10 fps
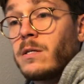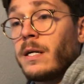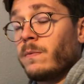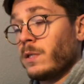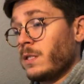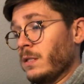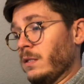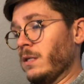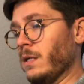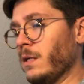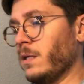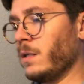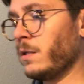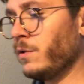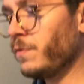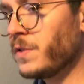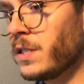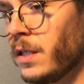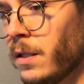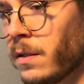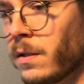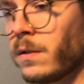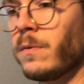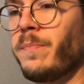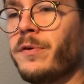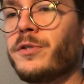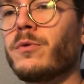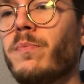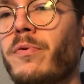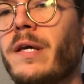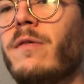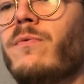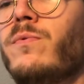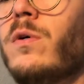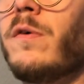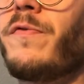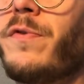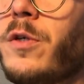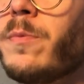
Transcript: So that was it. Uh, you've seen a partial playthrough of